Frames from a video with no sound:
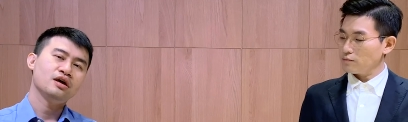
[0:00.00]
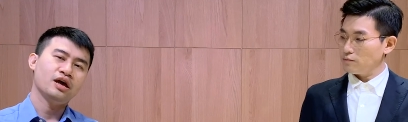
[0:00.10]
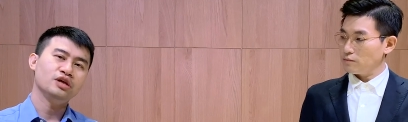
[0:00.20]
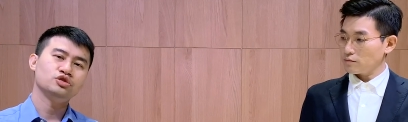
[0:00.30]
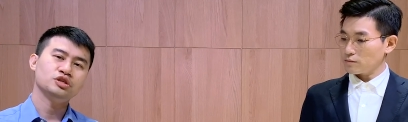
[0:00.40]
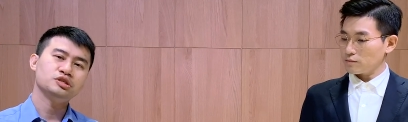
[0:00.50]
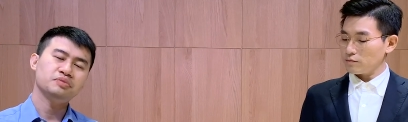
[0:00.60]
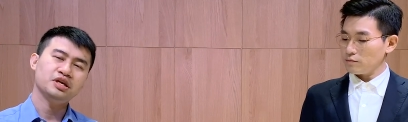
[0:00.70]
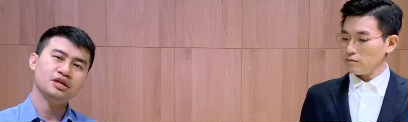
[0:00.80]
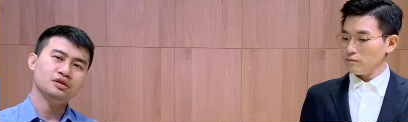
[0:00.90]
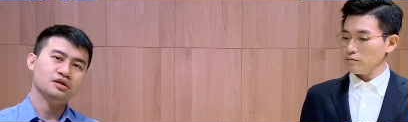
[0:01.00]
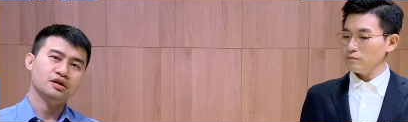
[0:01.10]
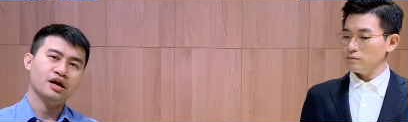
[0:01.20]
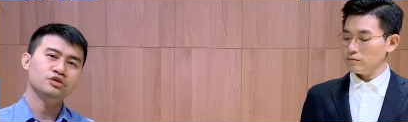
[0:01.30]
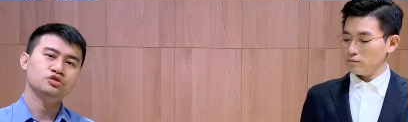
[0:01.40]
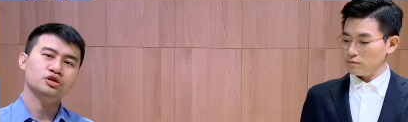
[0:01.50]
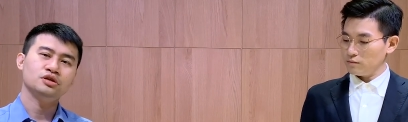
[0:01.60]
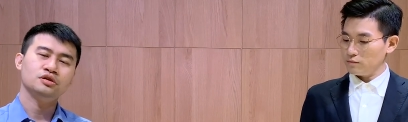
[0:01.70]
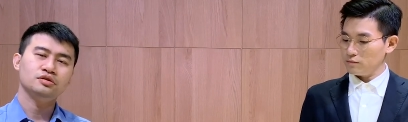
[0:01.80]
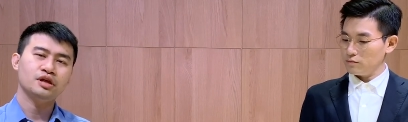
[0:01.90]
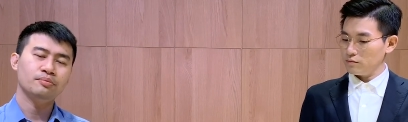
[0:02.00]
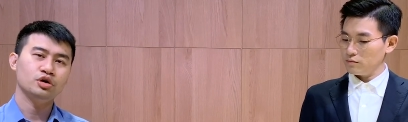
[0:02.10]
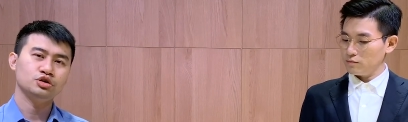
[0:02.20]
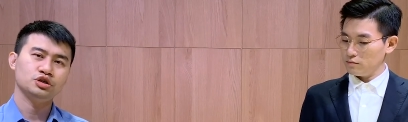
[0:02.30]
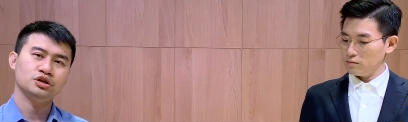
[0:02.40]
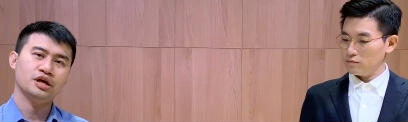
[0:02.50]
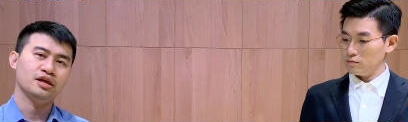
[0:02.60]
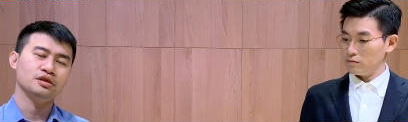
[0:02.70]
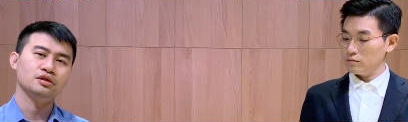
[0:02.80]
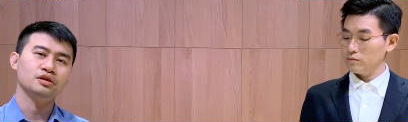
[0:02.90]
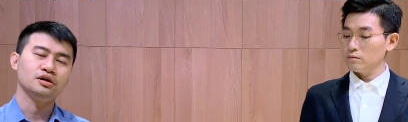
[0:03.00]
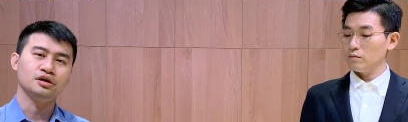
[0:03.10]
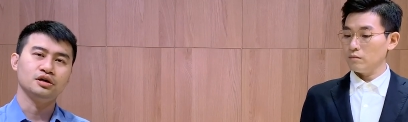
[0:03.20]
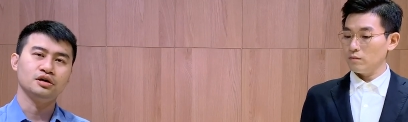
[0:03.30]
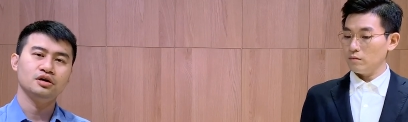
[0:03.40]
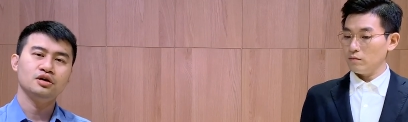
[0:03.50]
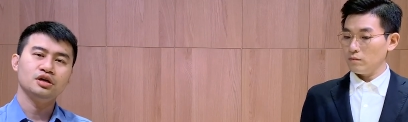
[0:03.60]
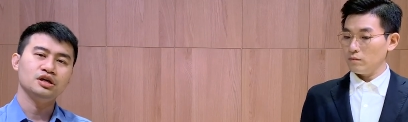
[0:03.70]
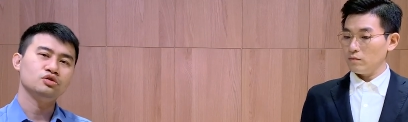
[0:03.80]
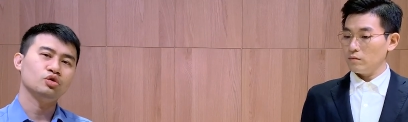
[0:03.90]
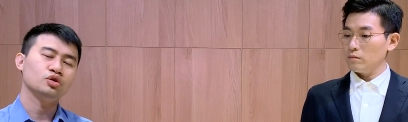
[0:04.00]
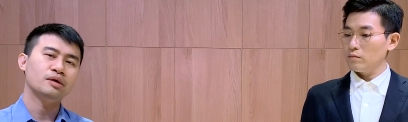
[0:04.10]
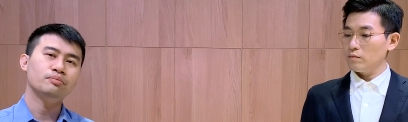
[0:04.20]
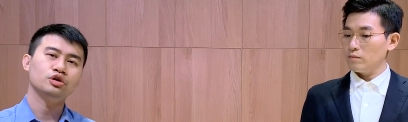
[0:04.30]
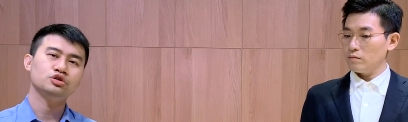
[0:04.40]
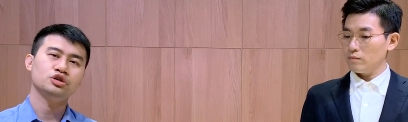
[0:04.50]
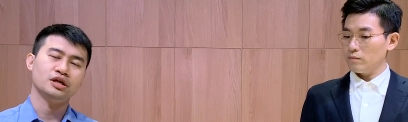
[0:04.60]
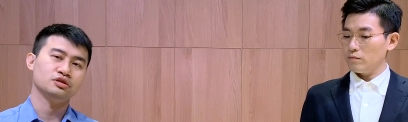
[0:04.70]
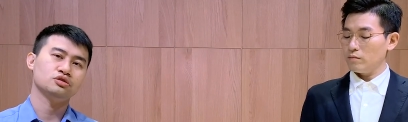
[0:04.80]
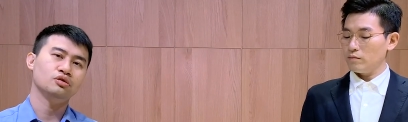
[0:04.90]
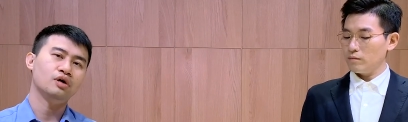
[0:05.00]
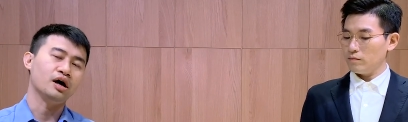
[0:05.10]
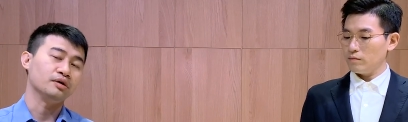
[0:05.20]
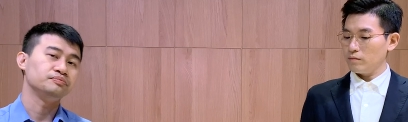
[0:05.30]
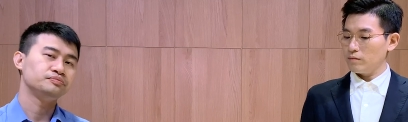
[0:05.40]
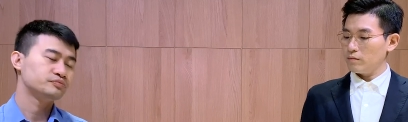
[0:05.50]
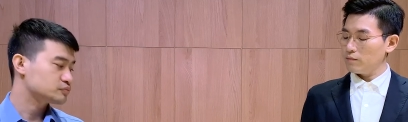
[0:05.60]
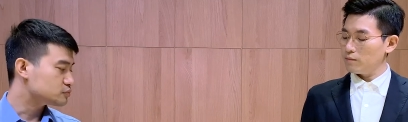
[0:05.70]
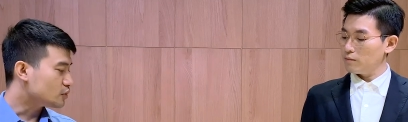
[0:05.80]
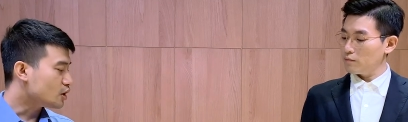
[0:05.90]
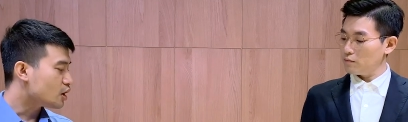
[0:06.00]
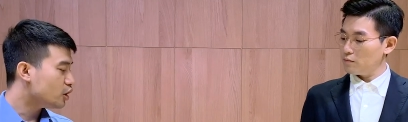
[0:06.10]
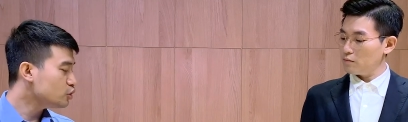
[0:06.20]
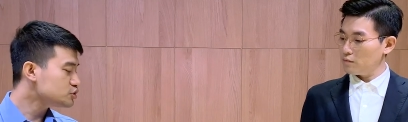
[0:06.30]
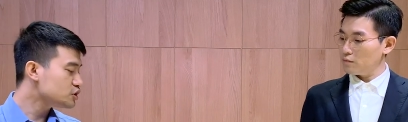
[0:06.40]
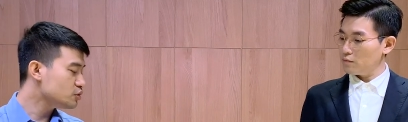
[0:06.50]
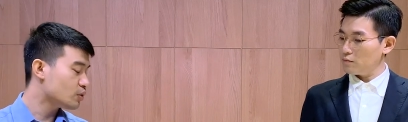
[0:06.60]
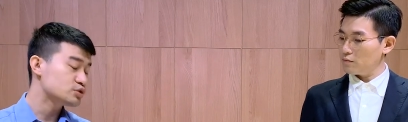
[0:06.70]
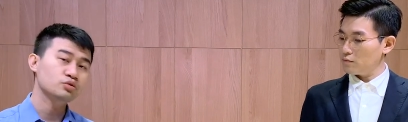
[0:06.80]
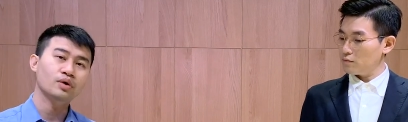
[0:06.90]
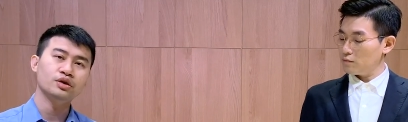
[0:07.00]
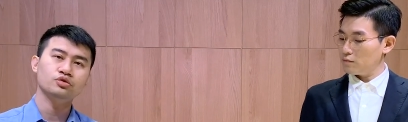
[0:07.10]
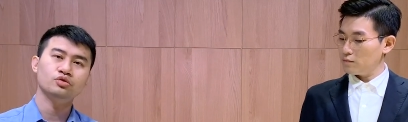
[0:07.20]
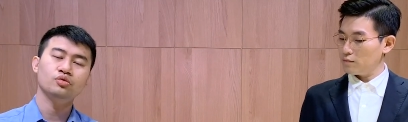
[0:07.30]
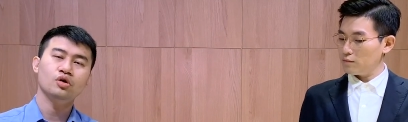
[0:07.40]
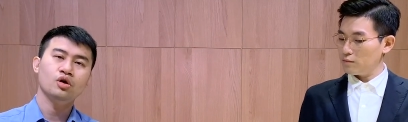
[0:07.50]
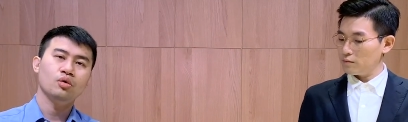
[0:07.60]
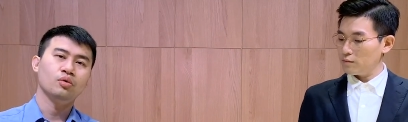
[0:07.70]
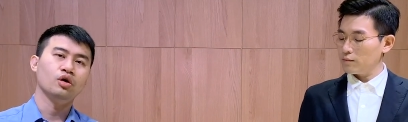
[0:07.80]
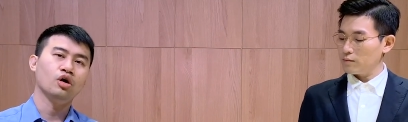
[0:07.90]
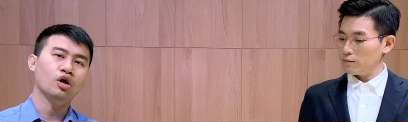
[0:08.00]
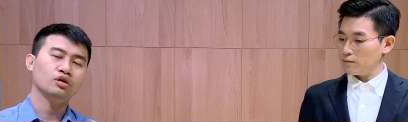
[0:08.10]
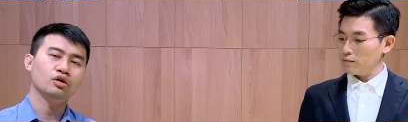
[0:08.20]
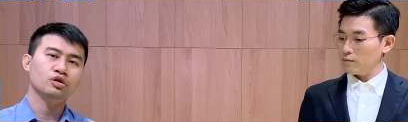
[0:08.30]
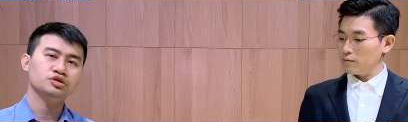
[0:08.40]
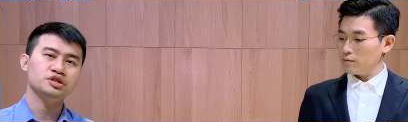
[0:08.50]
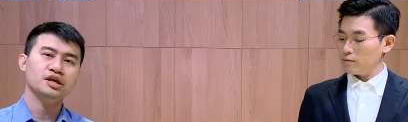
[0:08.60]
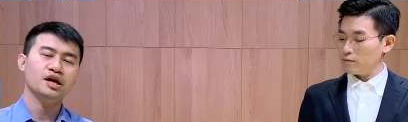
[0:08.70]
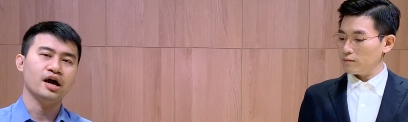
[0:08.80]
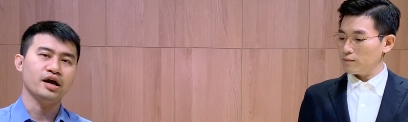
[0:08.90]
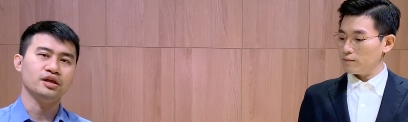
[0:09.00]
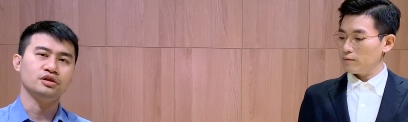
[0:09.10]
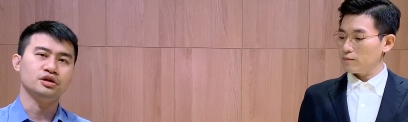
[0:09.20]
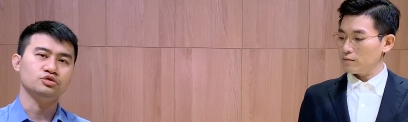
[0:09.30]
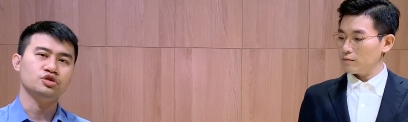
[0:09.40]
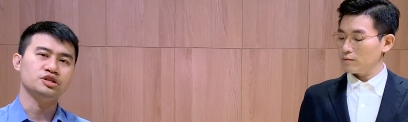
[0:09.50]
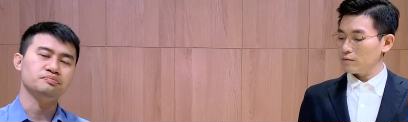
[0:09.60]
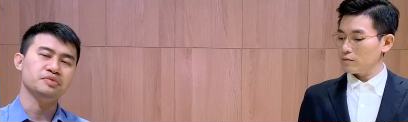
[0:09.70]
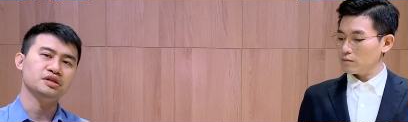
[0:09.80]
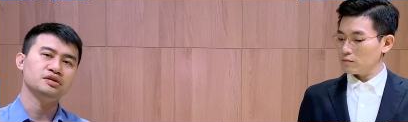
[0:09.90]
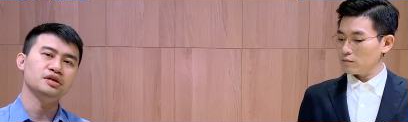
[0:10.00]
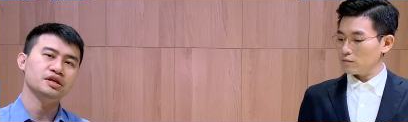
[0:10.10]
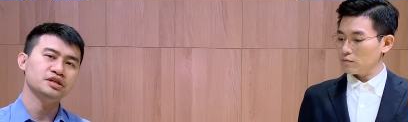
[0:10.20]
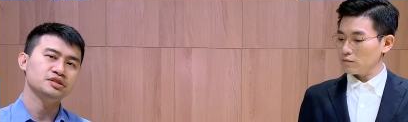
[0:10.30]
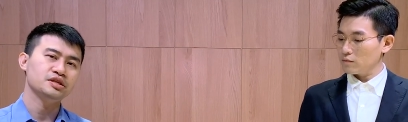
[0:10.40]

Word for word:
Speaker 1: engine speed, engine temperature and uh, indoor temperature and so on. NUC131U will log loss data and uh, transmit this